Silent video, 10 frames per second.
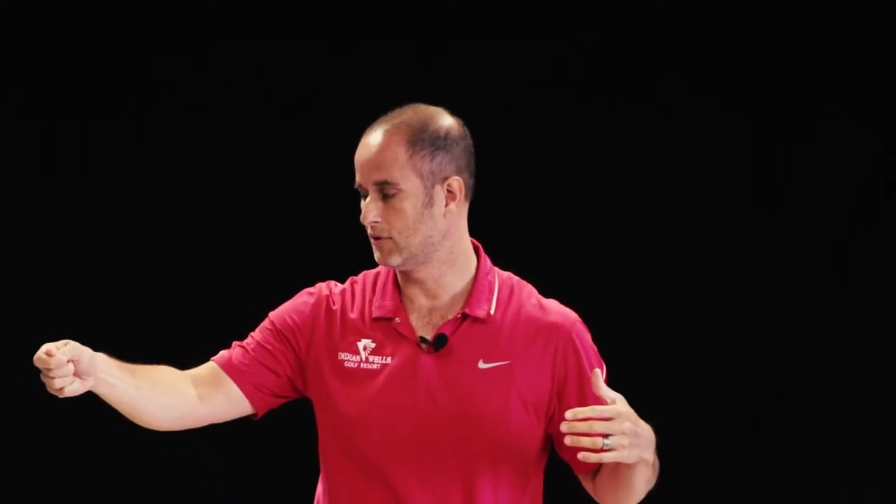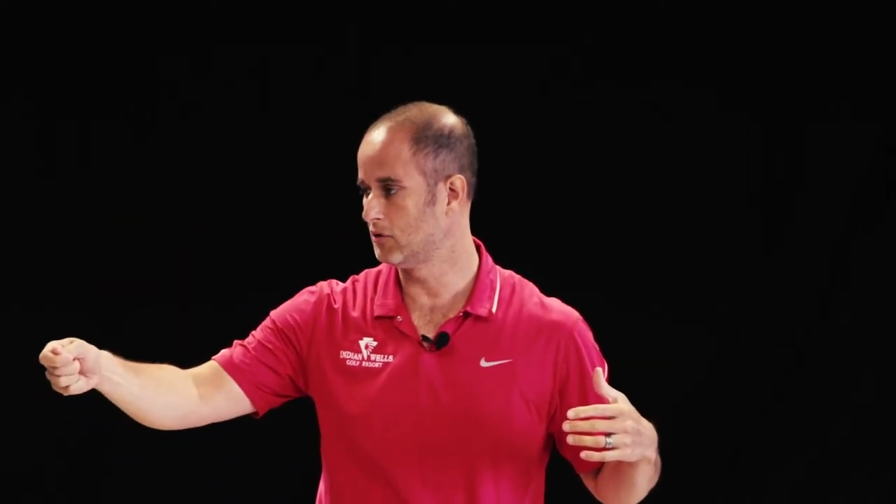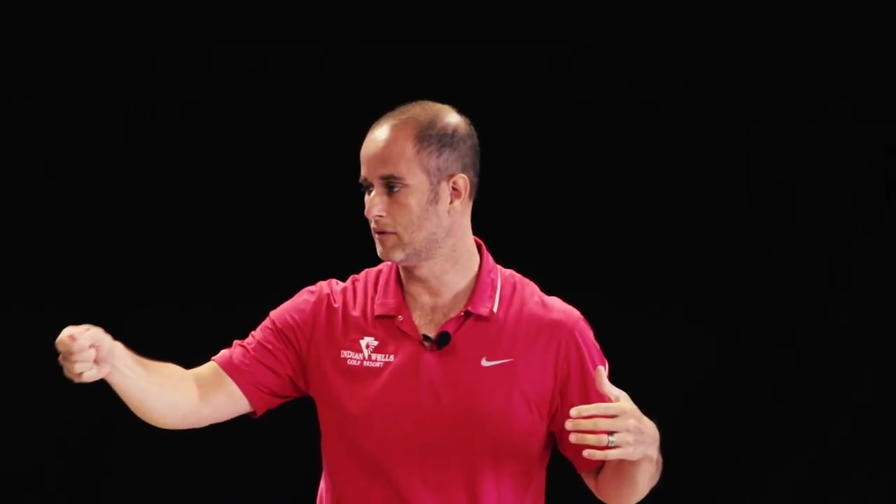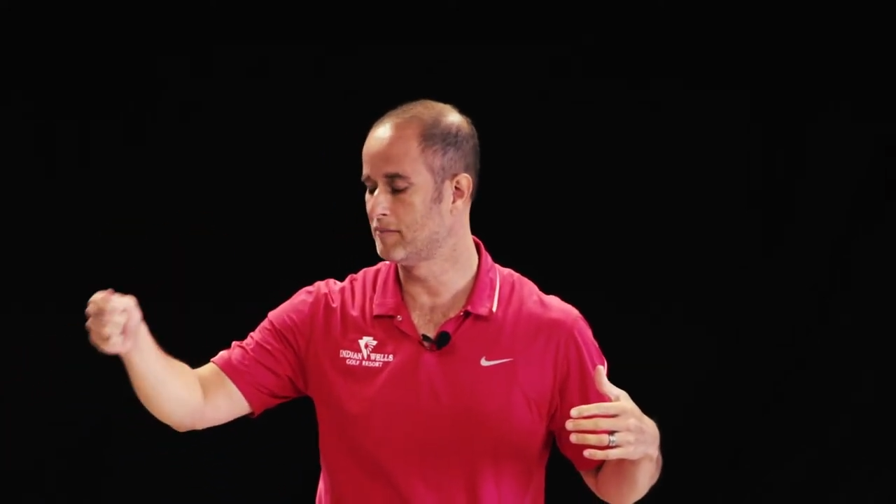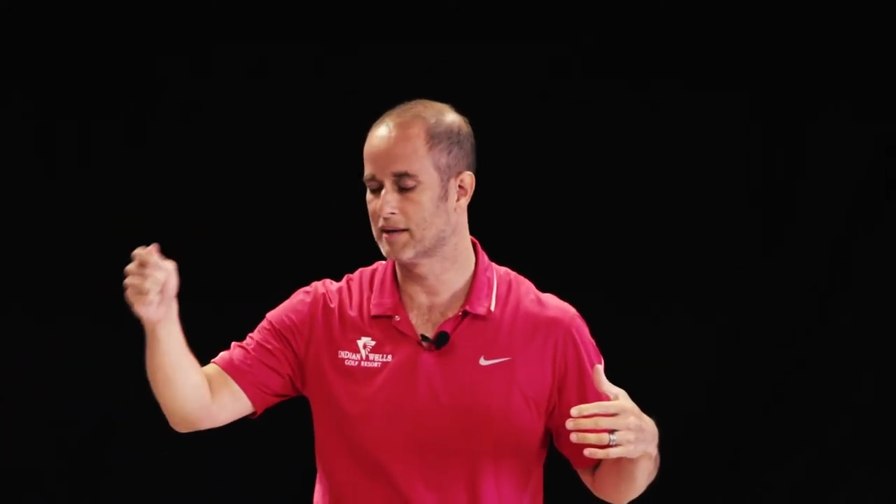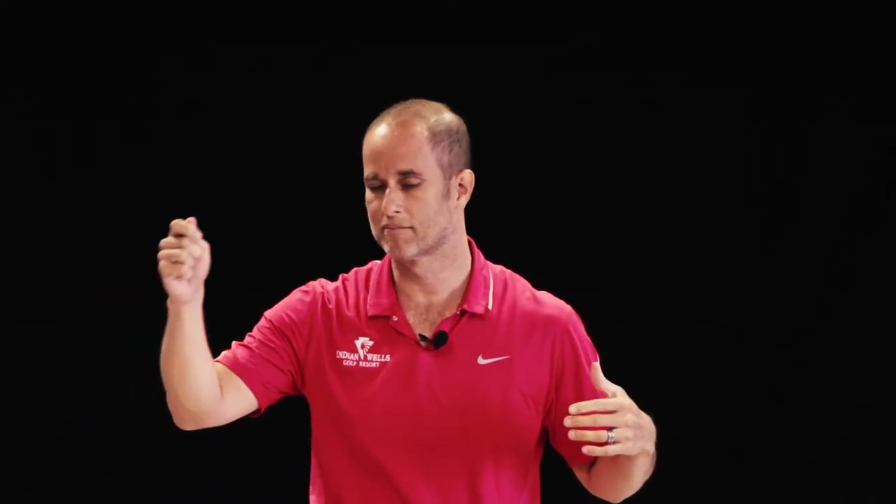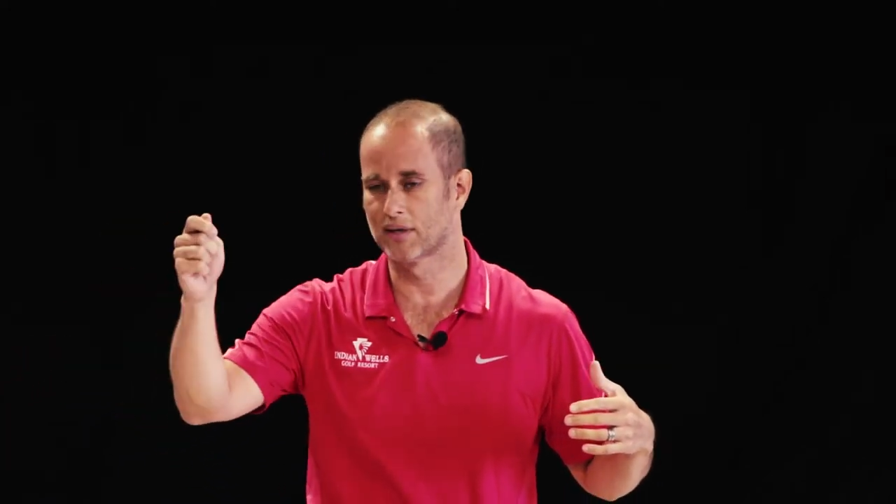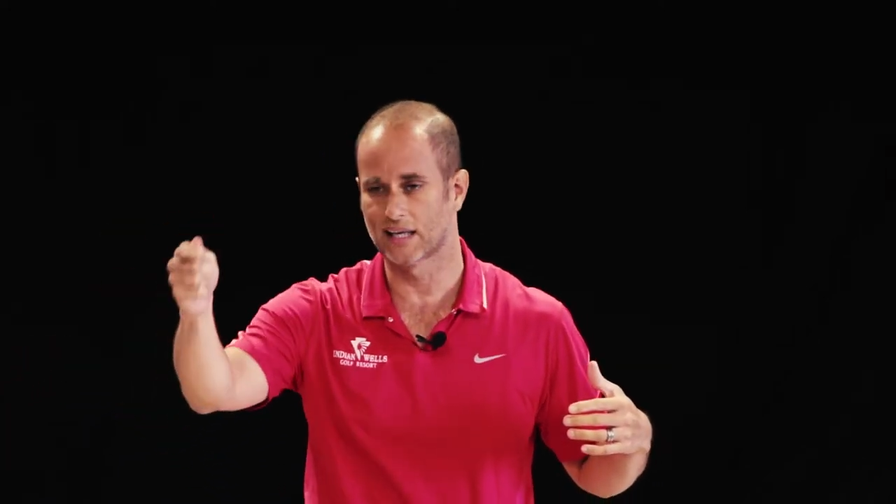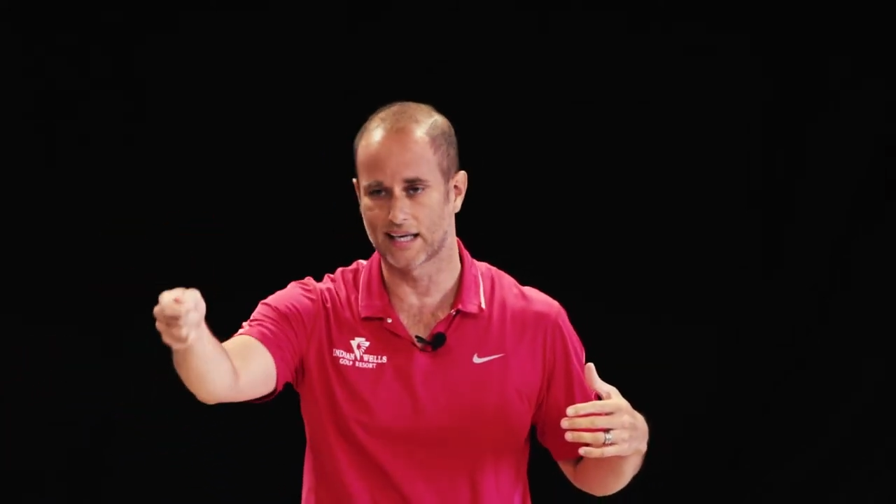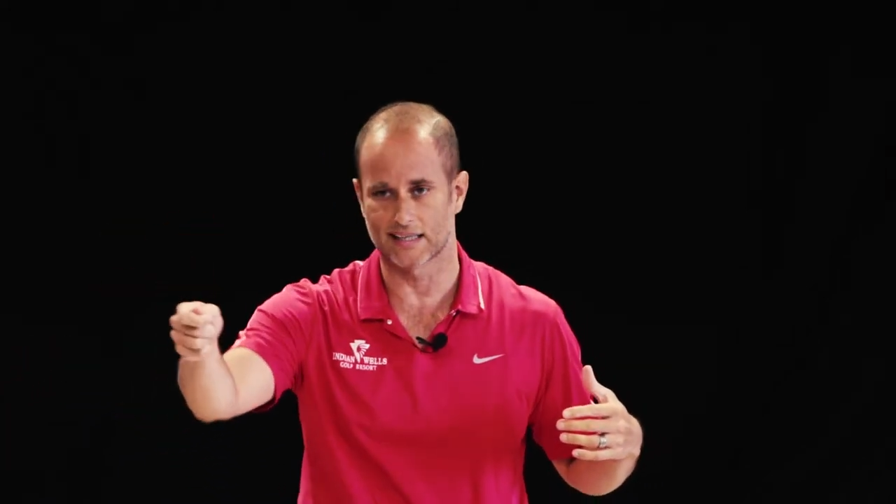You have been
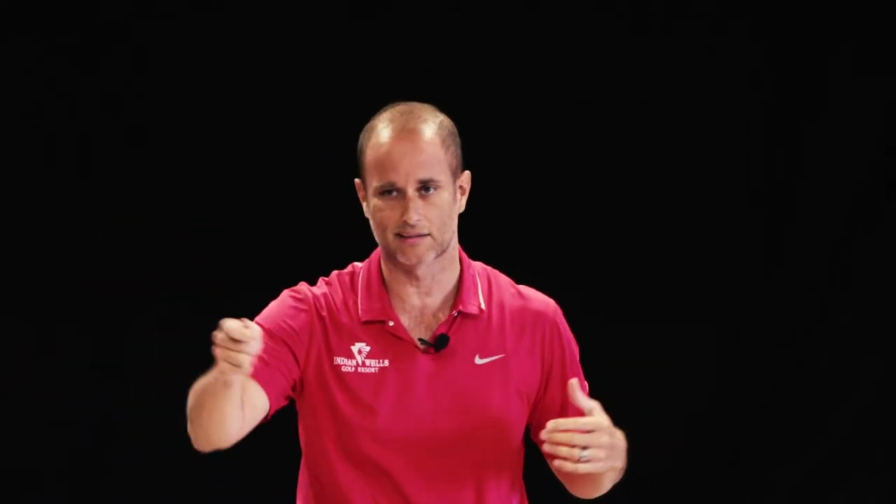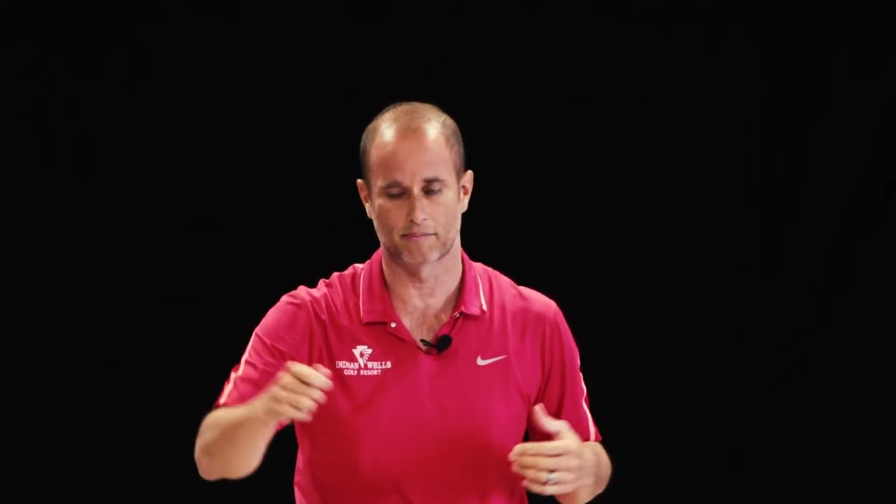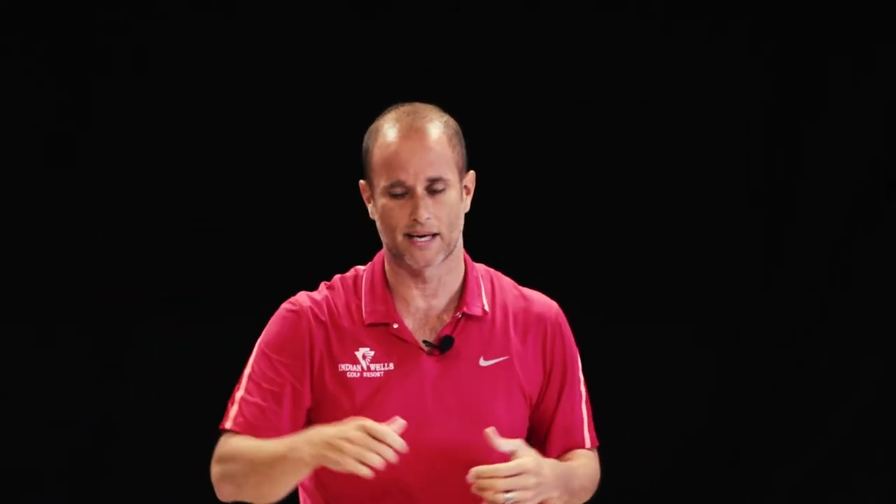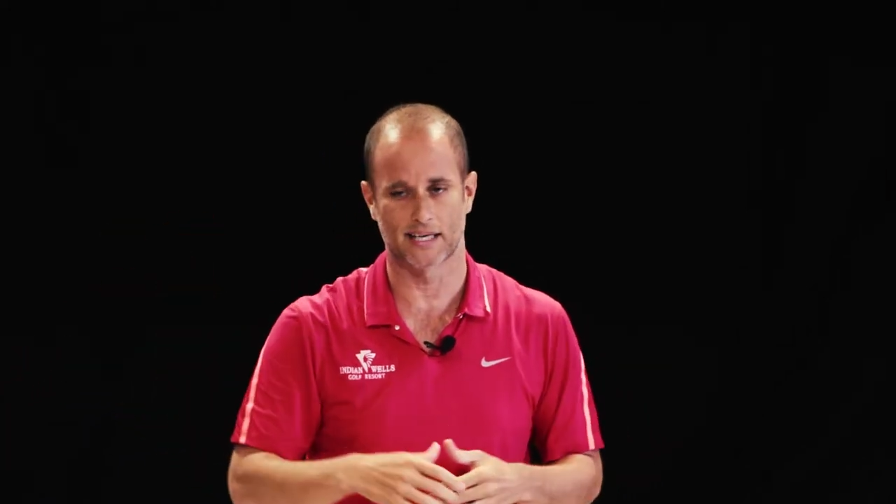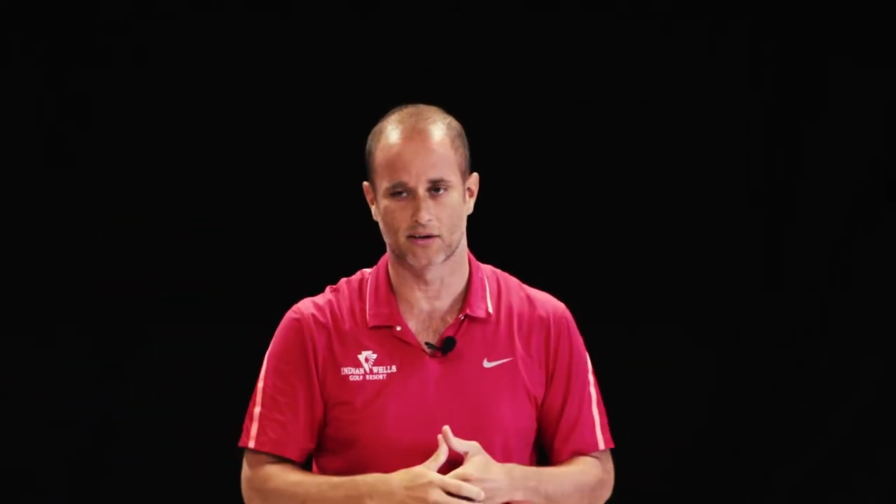blessed by